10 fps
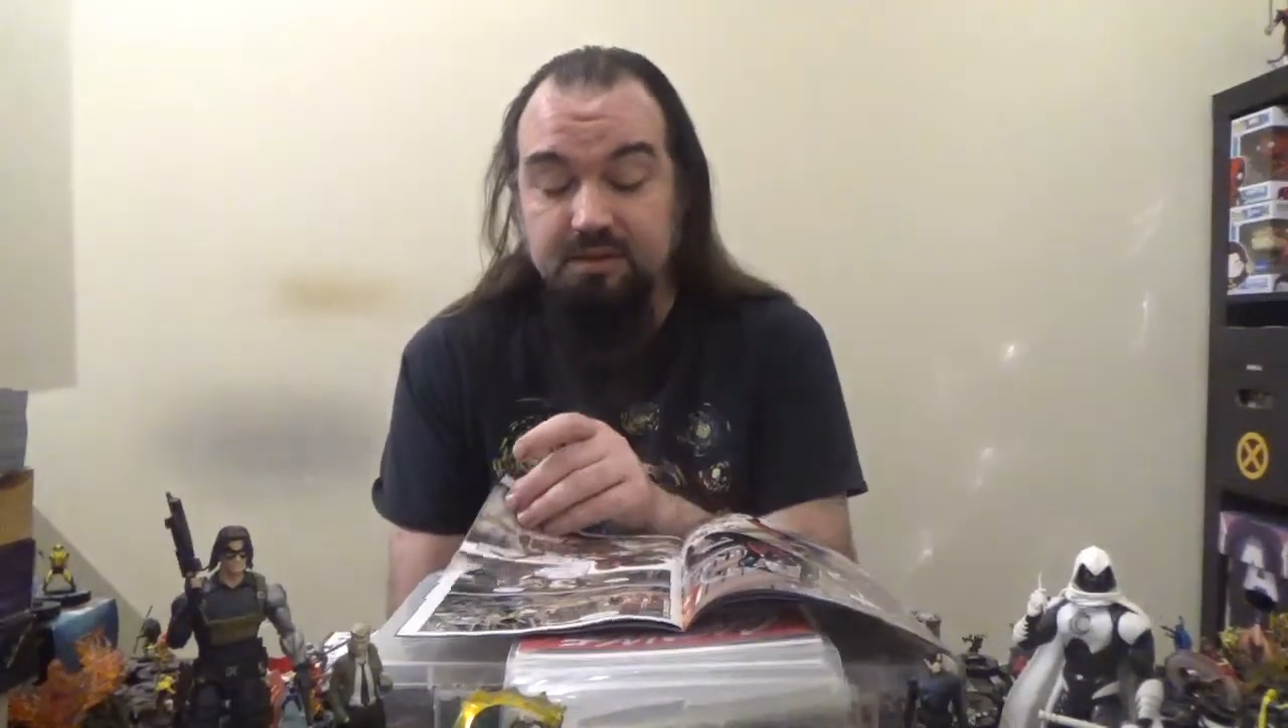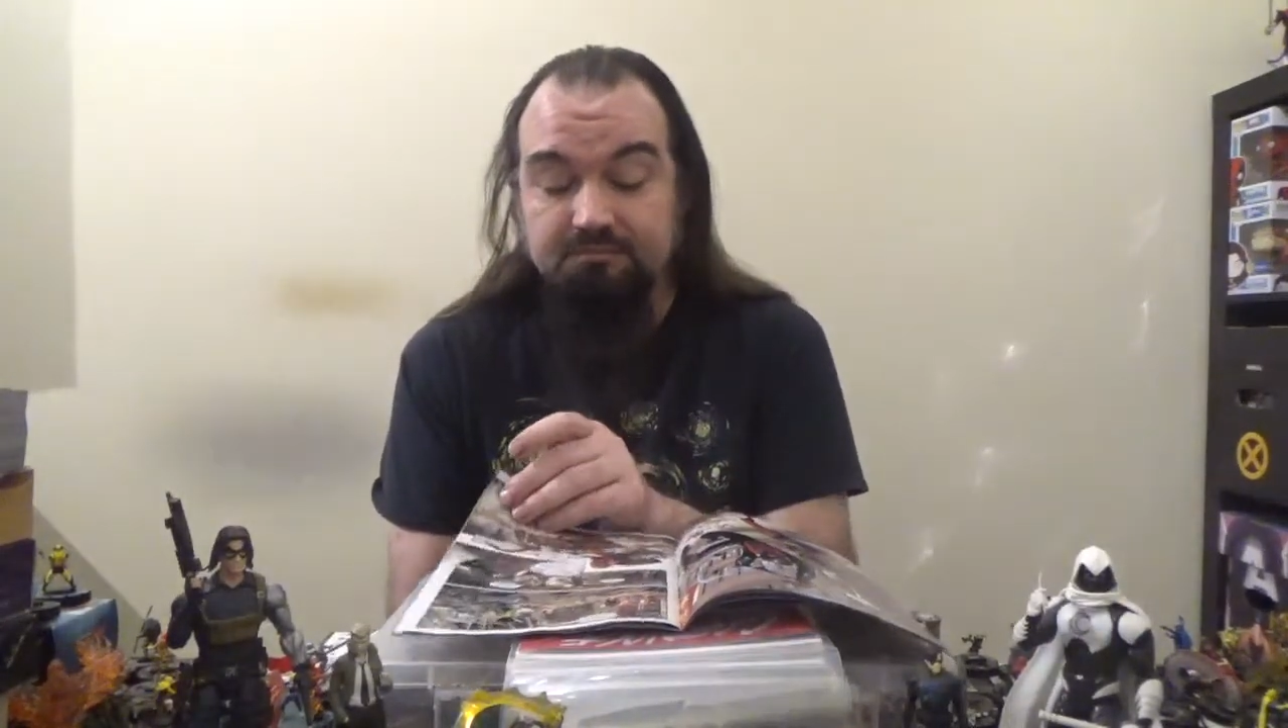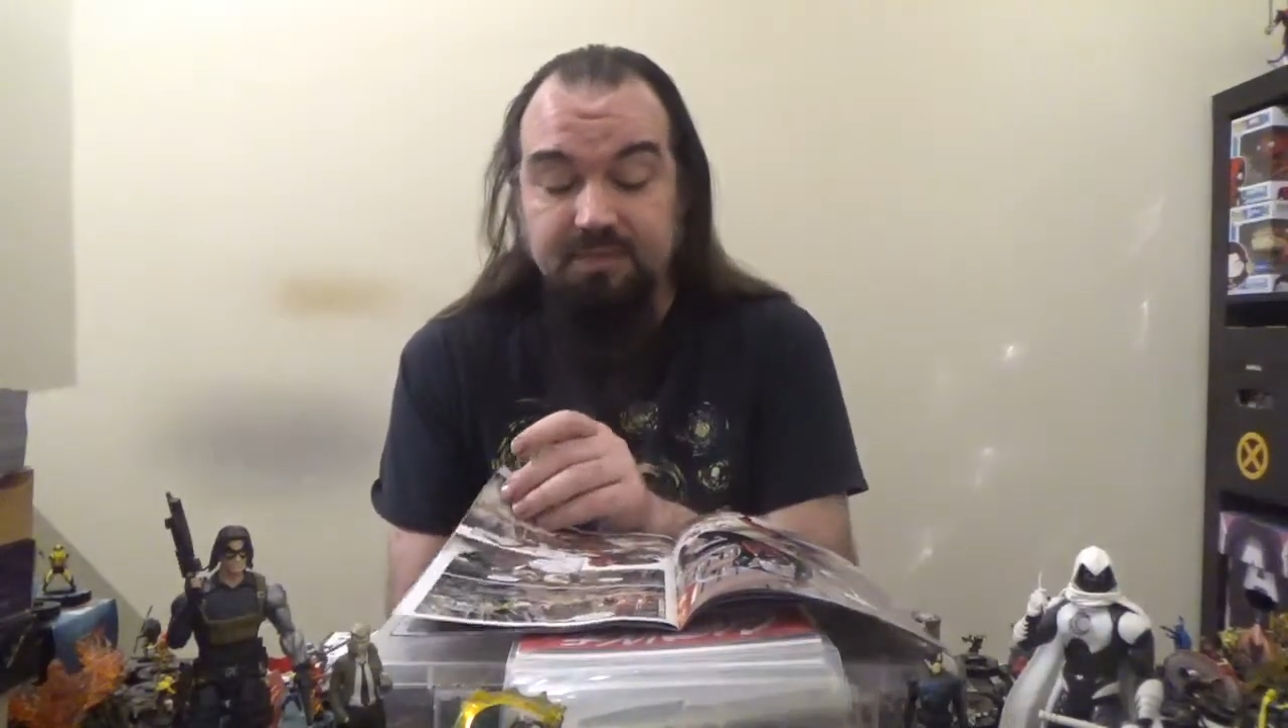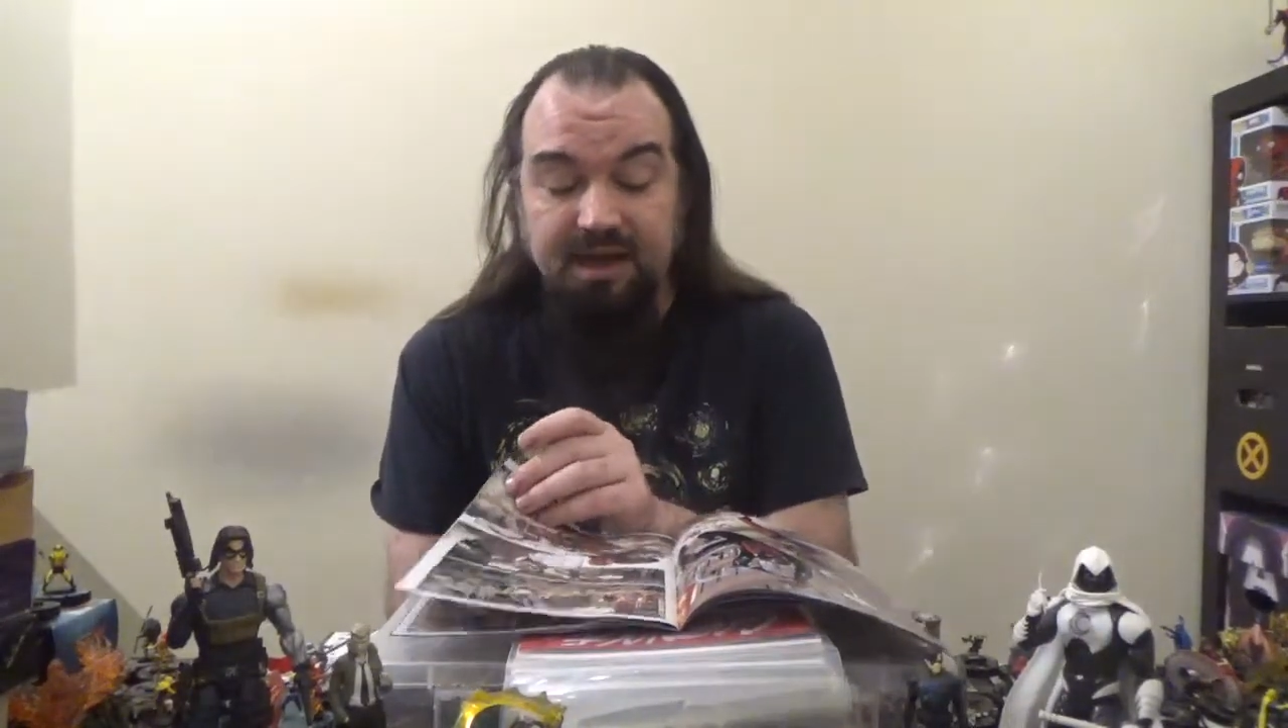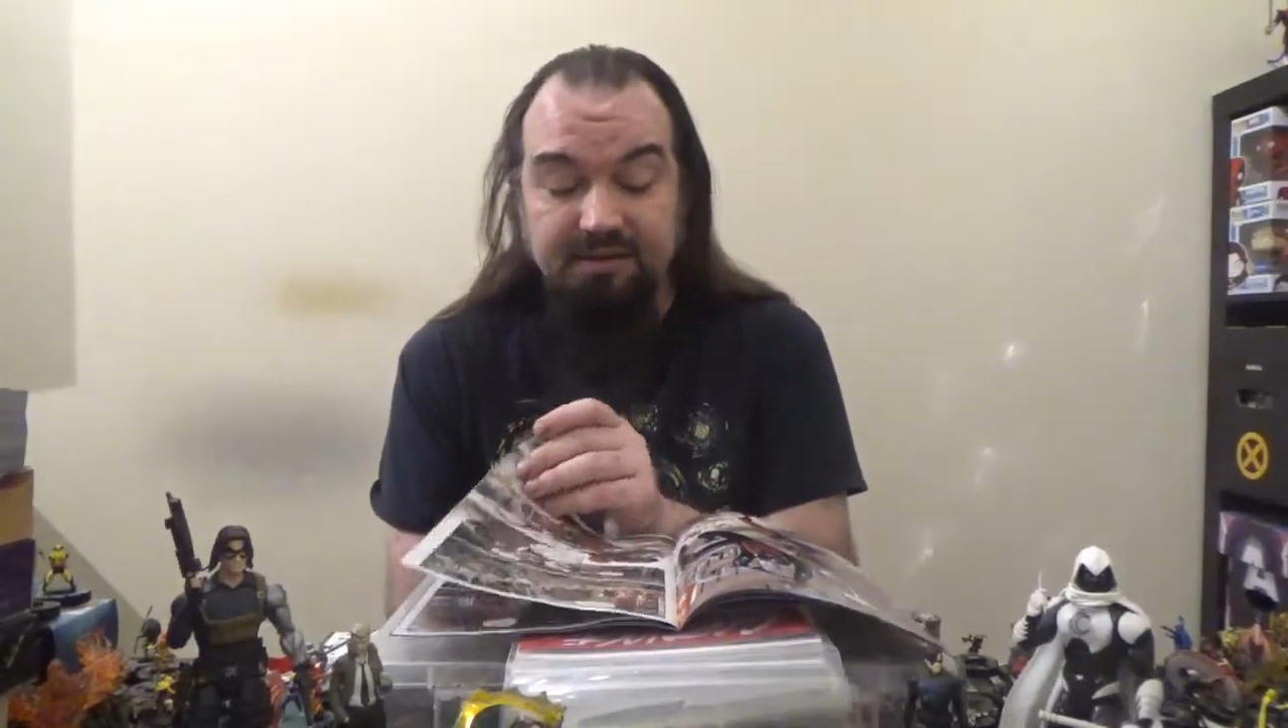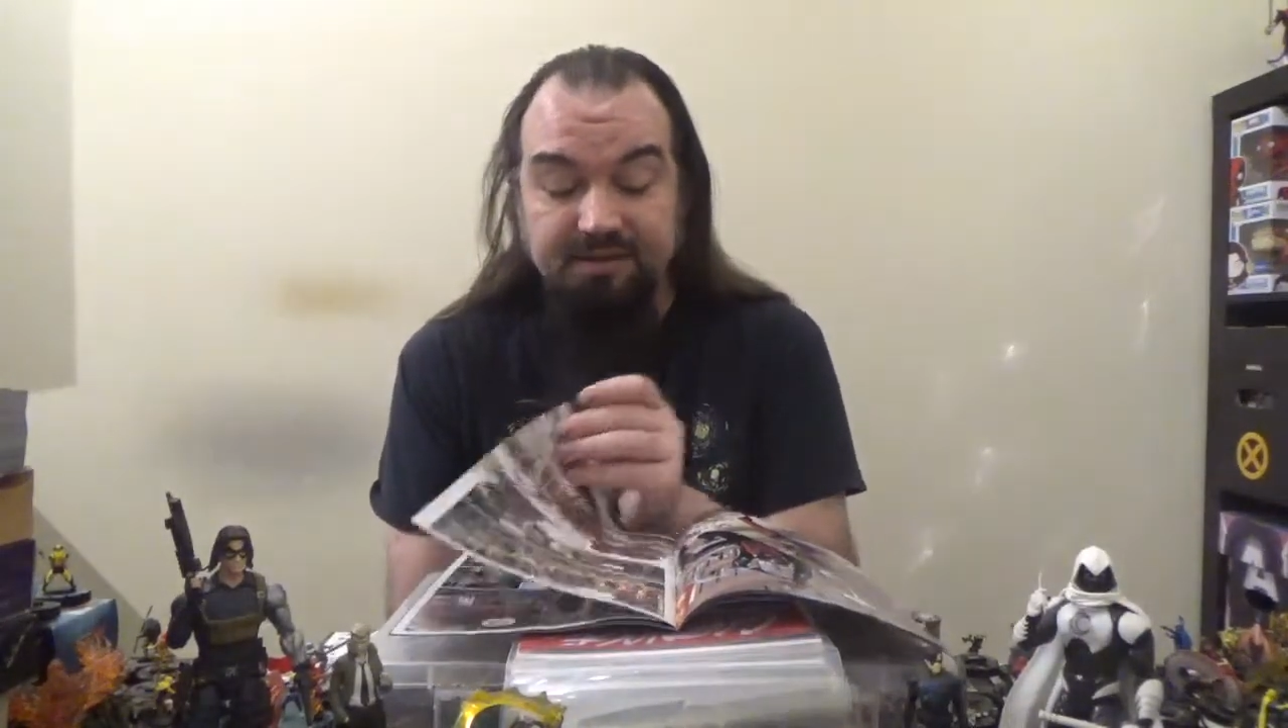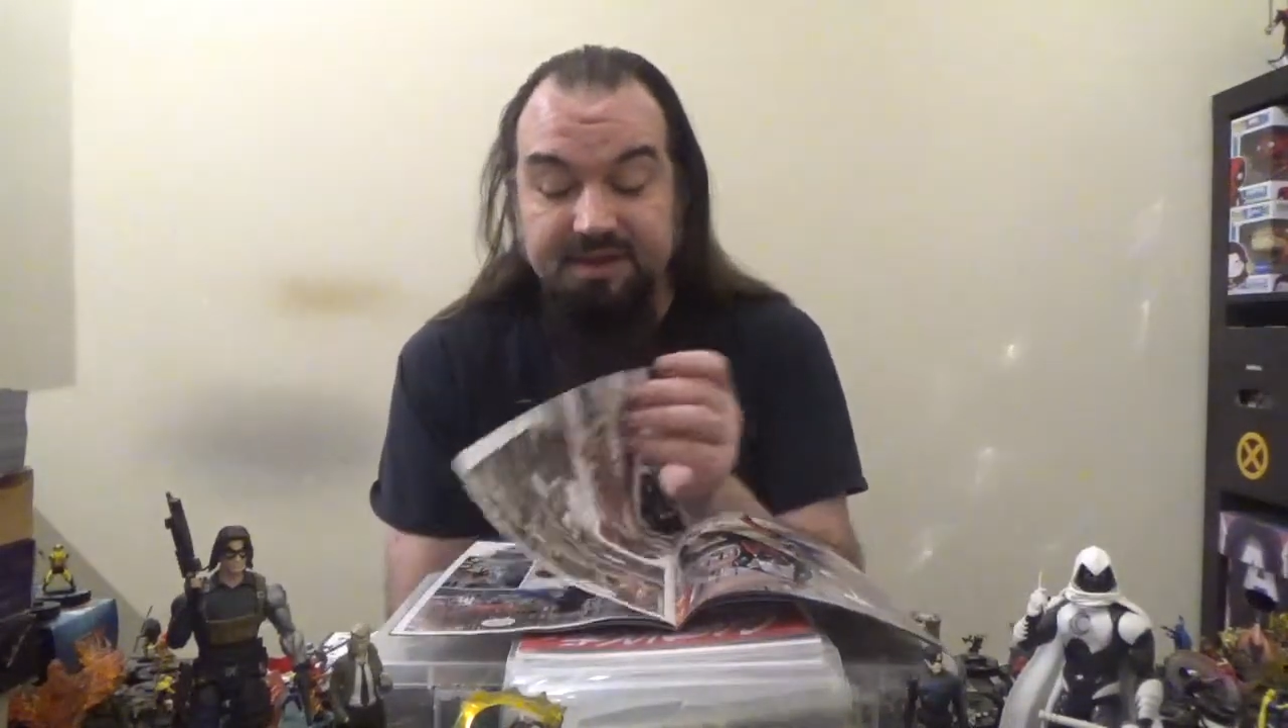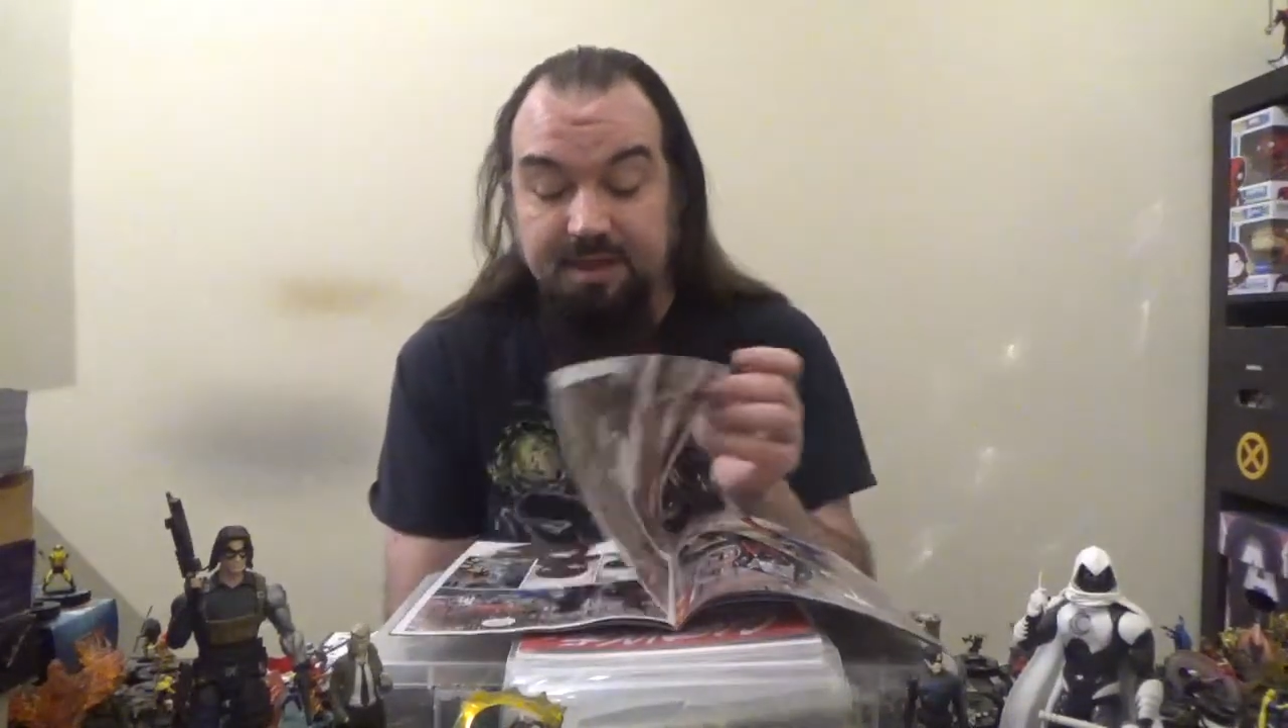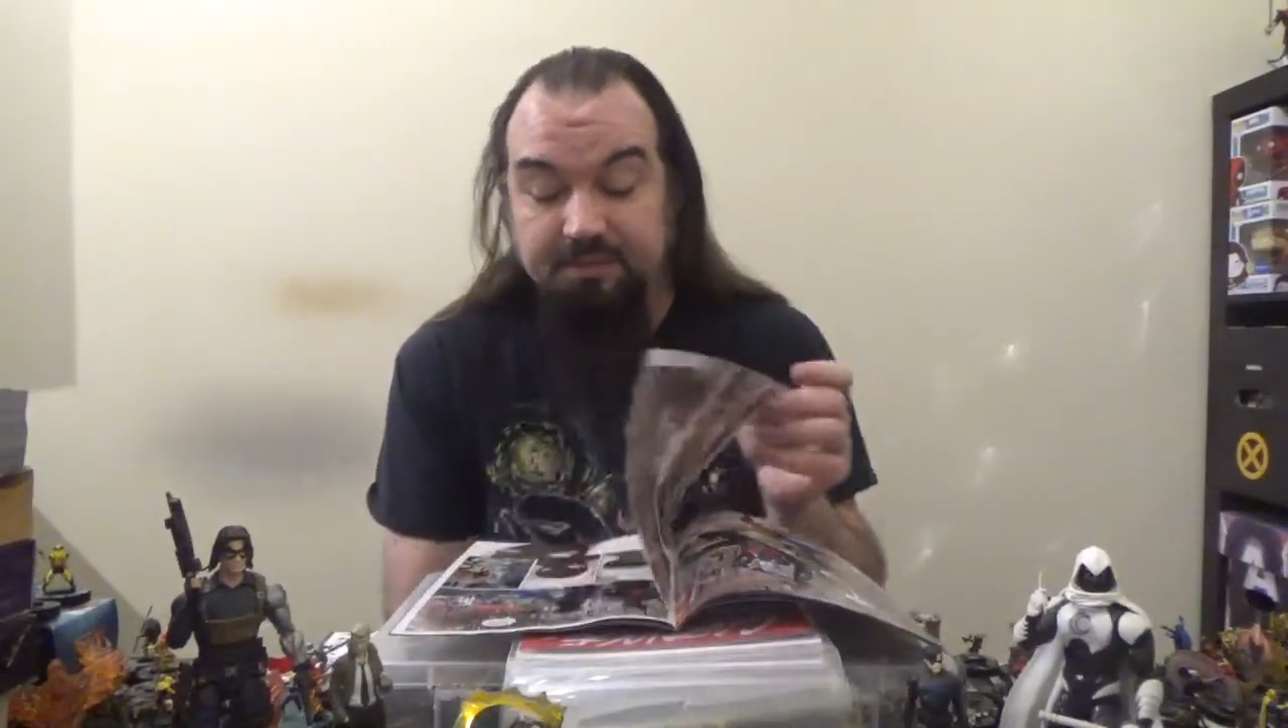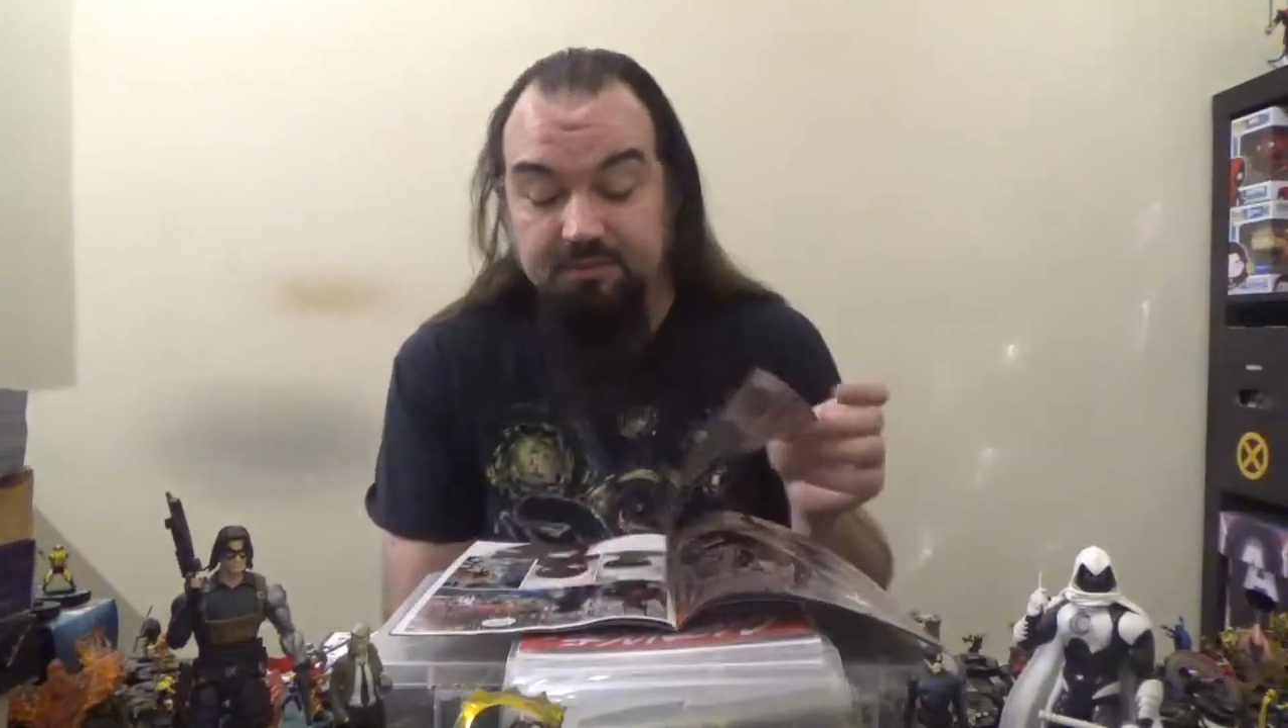Miles and
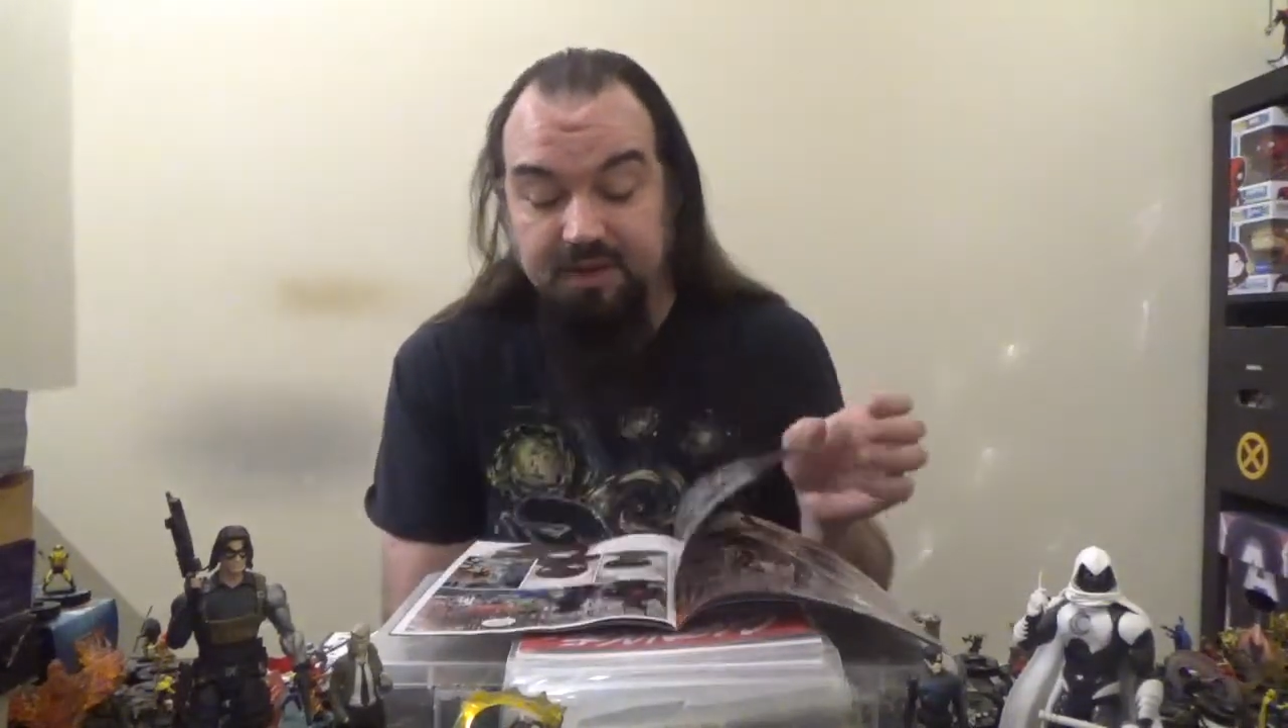Kamala